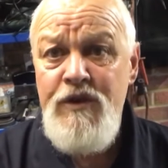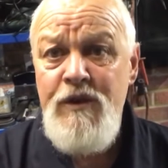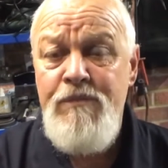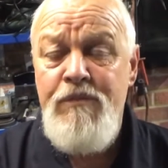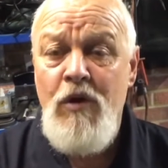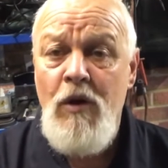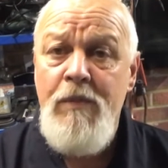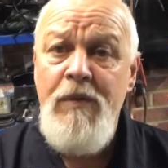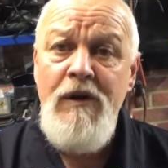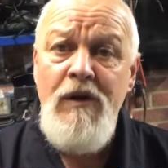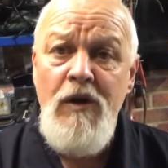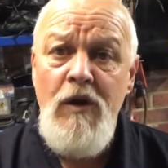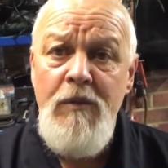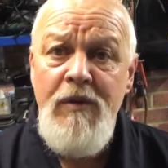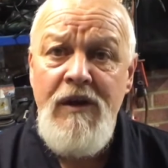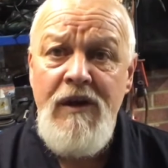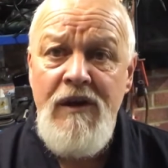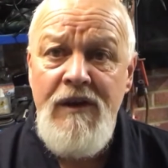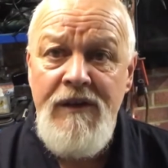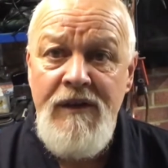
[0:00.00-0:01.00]
the proper
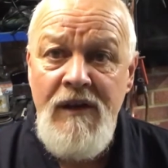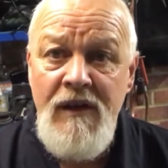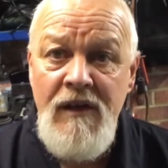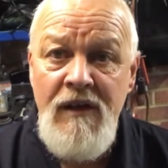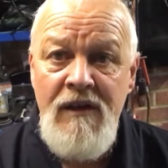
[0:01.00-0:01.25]
lubricant.